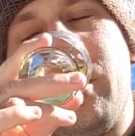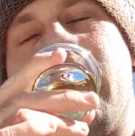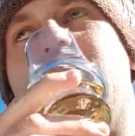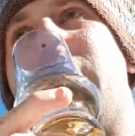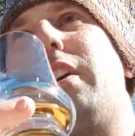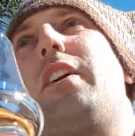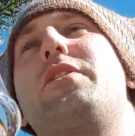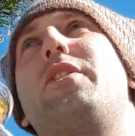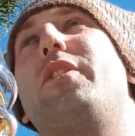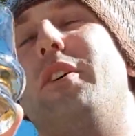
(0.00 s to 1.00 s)
Okay,
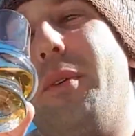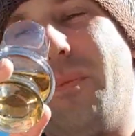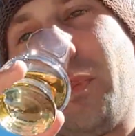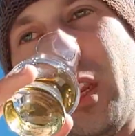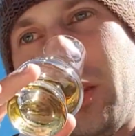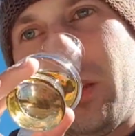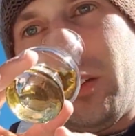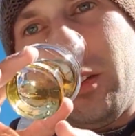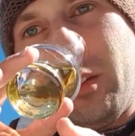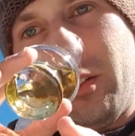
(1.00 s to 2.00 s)
so the
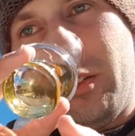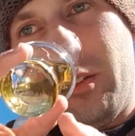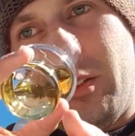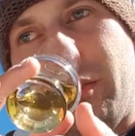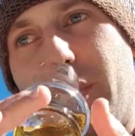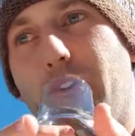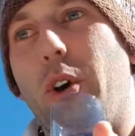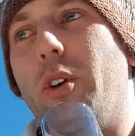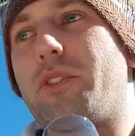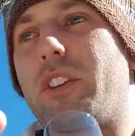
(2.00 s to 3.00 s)

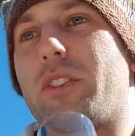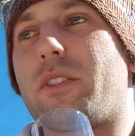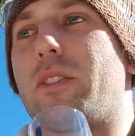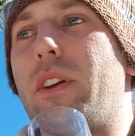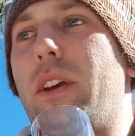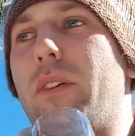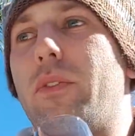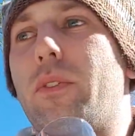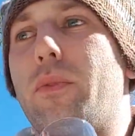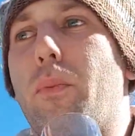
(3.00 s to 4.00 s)
nose is,
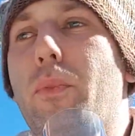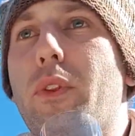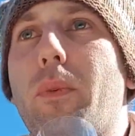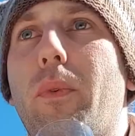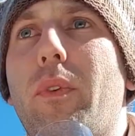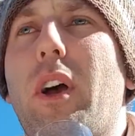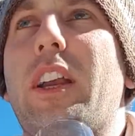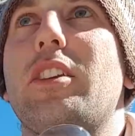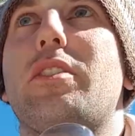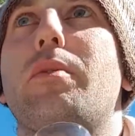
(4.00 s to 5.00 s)
I
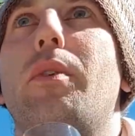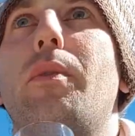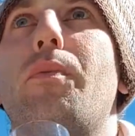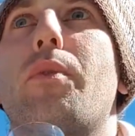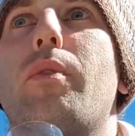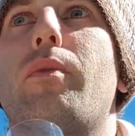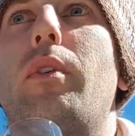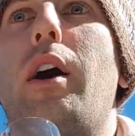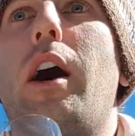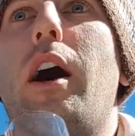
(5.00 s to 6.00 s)
guess,
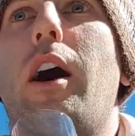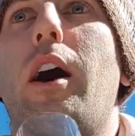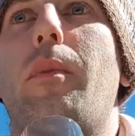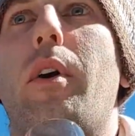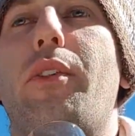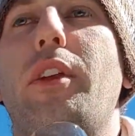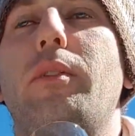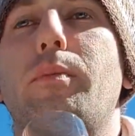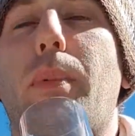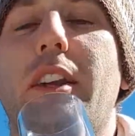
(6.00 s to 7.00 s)
I
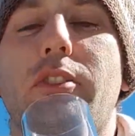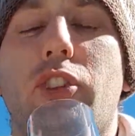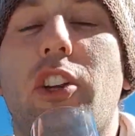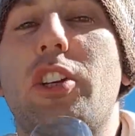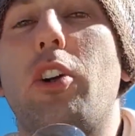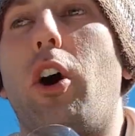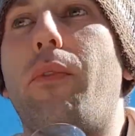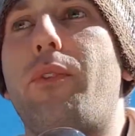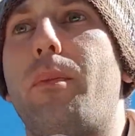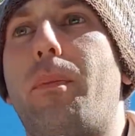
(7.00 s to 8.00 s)
think judging
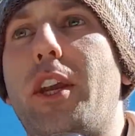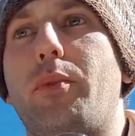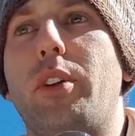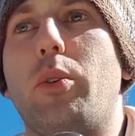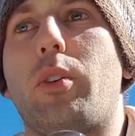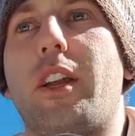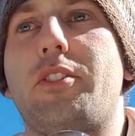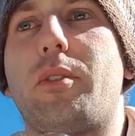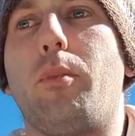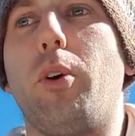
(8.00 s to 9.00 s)
off the Bakery Hill
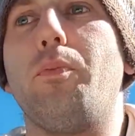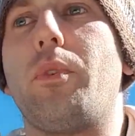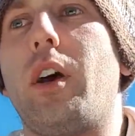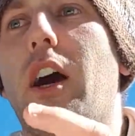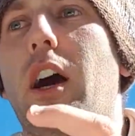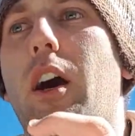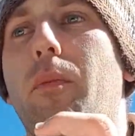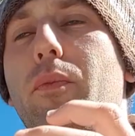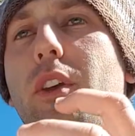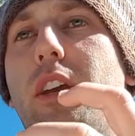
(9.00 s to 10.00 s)
Classic Malt,
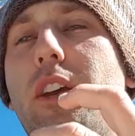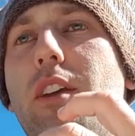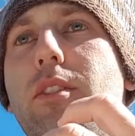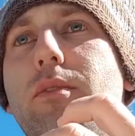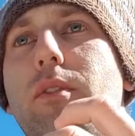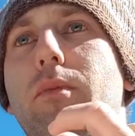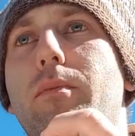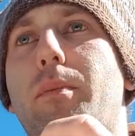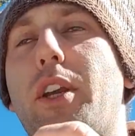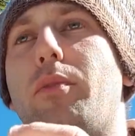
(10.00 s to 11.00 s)
the
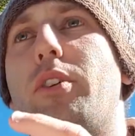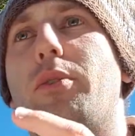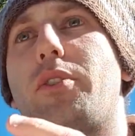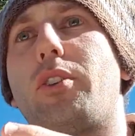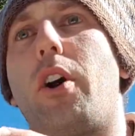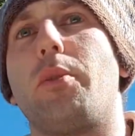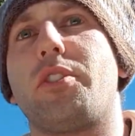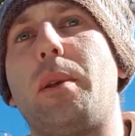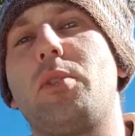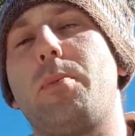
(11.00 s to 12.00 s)
Bakery Hill style
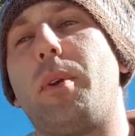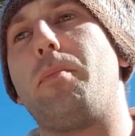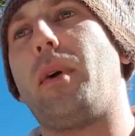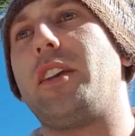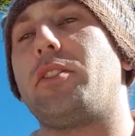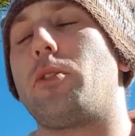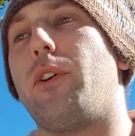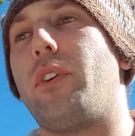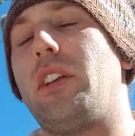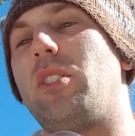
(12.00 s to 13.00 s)
seems to be based
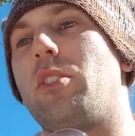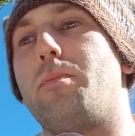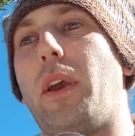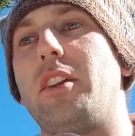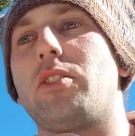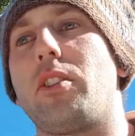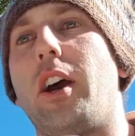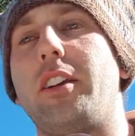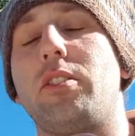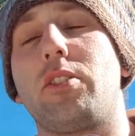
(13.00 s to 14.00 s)
off a
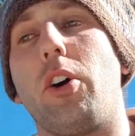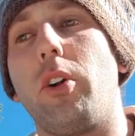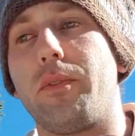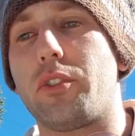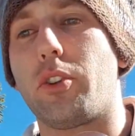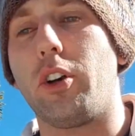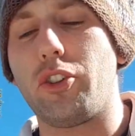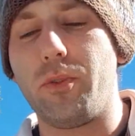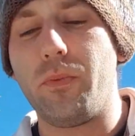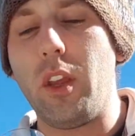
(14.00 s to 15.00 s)
Speyside style of Scotch,